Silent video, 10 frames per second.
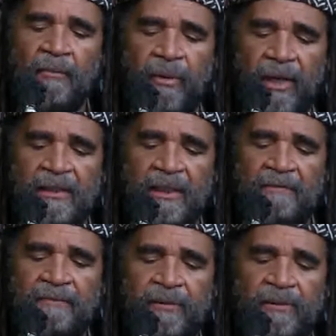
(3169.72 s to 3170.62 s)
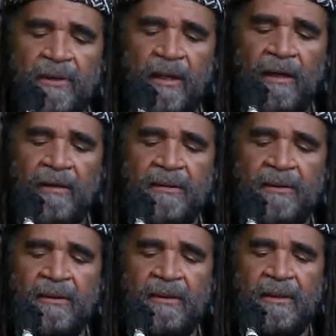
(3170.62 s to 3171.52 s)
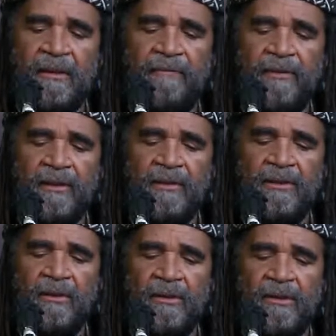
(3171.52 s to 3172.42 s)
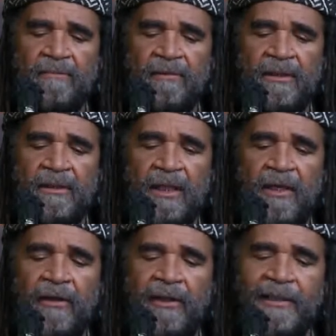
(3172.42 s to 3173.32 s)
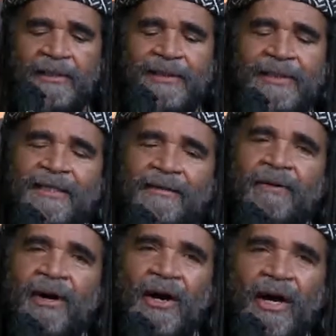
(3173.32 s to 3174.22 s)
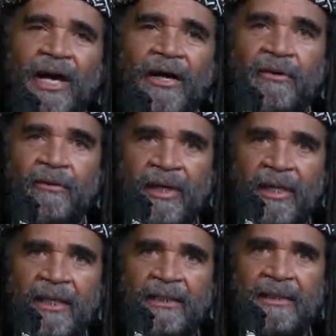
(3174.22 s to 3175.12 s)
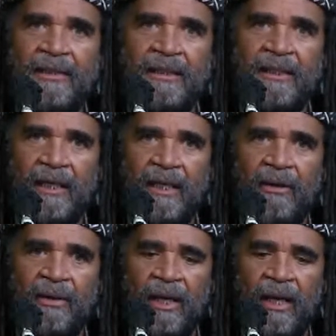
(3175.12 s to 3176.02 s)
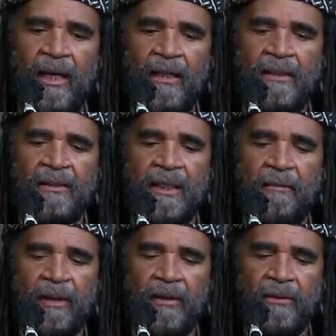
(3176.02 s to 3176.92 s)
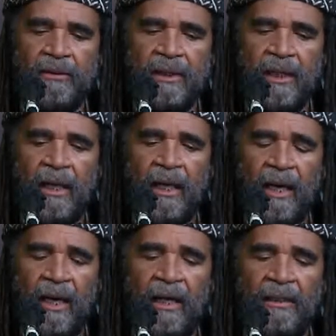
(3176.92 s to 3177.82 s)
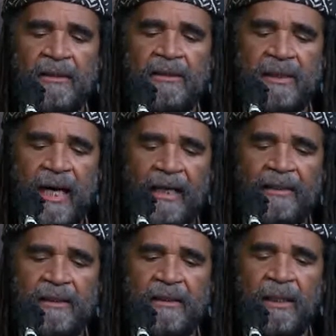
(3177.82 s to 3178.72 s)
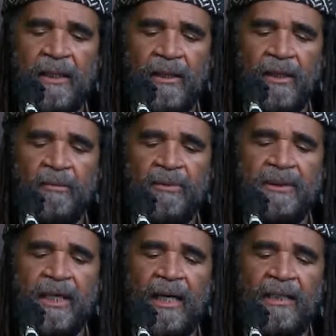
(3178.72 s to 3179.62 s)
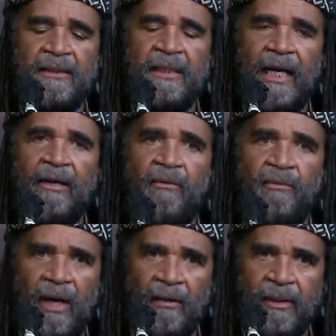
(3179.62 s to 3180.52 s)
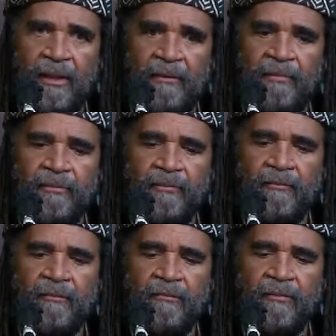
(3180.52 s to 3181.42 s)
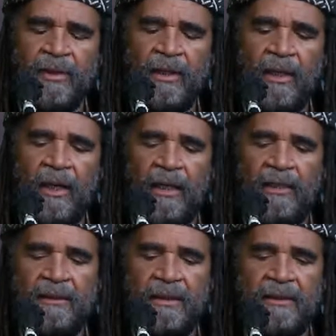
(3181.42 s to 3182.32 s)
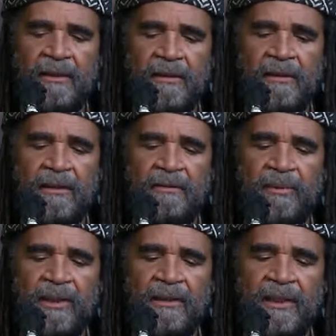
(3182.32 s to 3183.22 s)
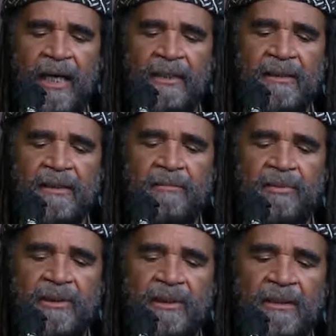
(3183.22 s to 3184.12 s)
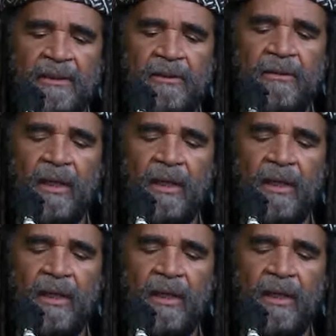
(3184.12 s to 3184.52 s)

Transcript: Processed foods are also a significant source of genetically engineered ingredients, okay, GMOs, and toxic herbicides like Roundup. In addition to these being toxins and potential